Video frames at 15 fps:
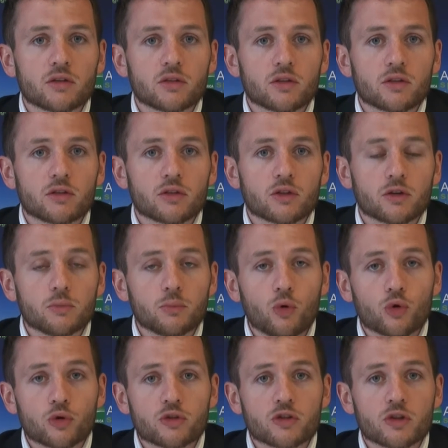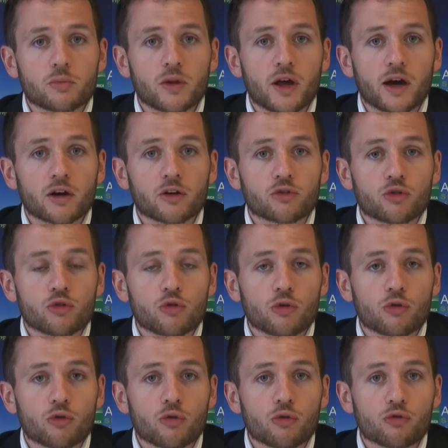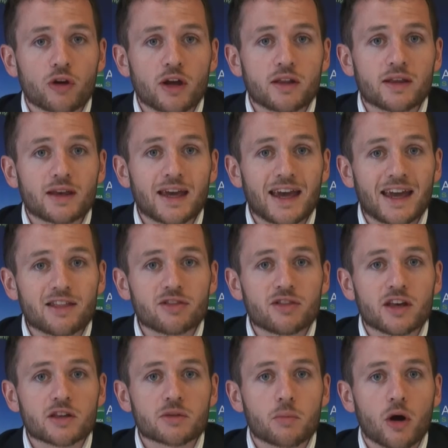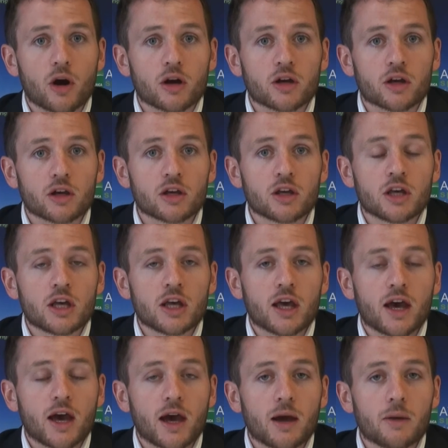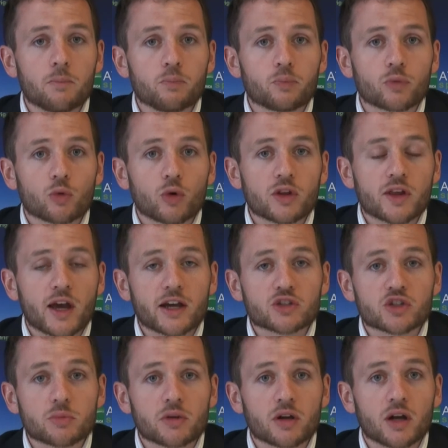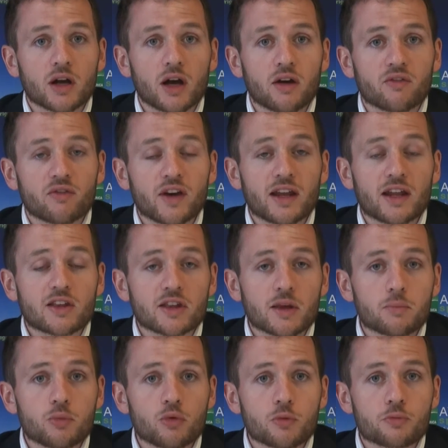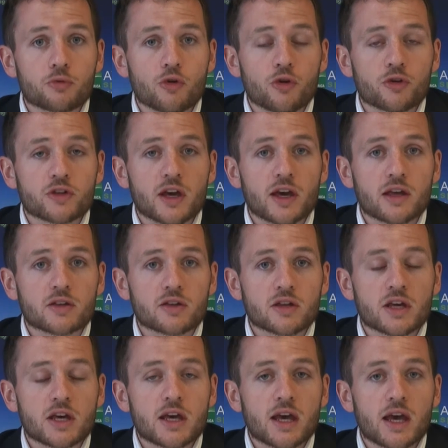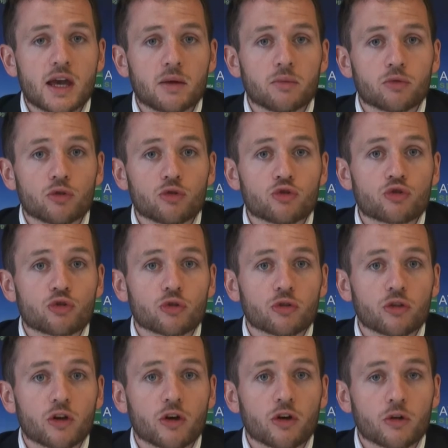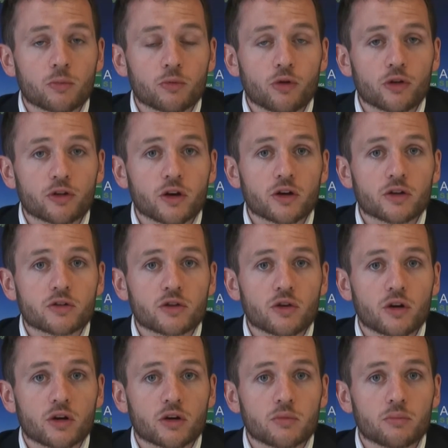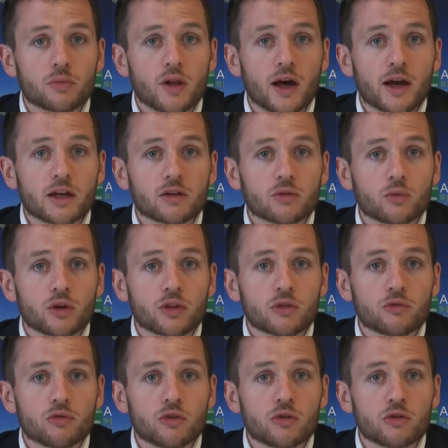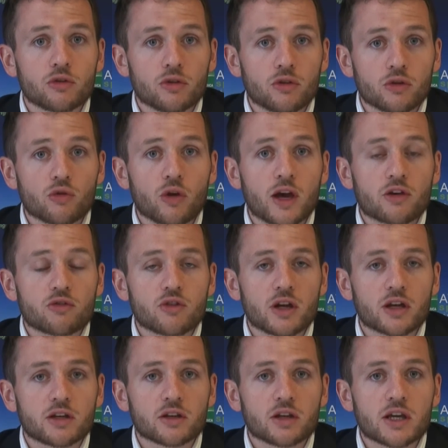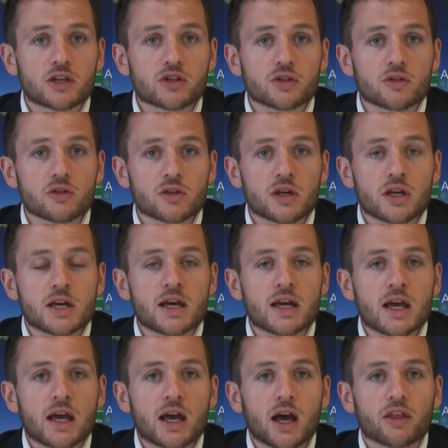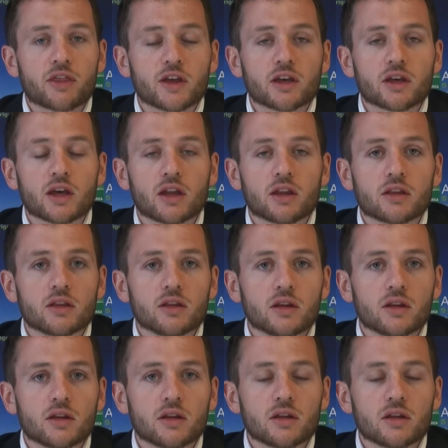the, the, component suppliers who are already in this market, um, it's actually been a, a very simple process um, to ensure that our products are compliant with route US regulations. I think in